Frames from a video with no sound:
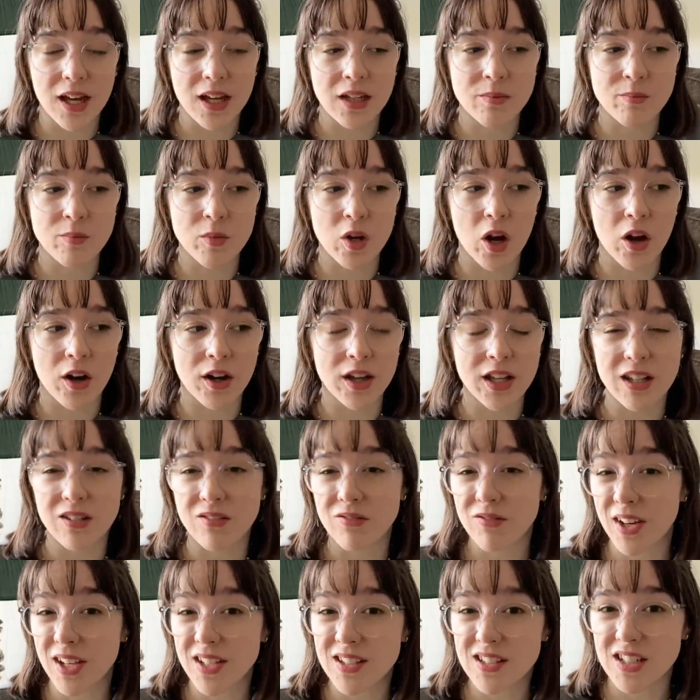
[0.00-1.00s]
I'm not
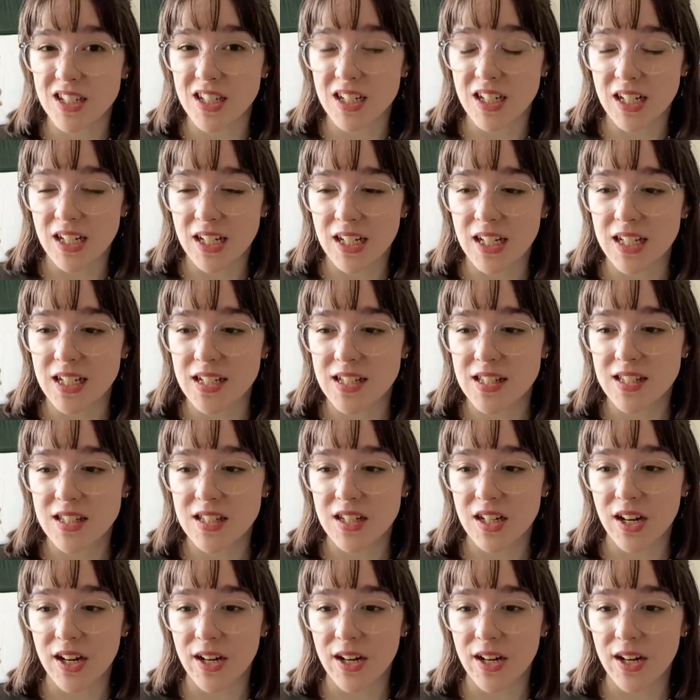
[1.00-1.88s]
invested in it,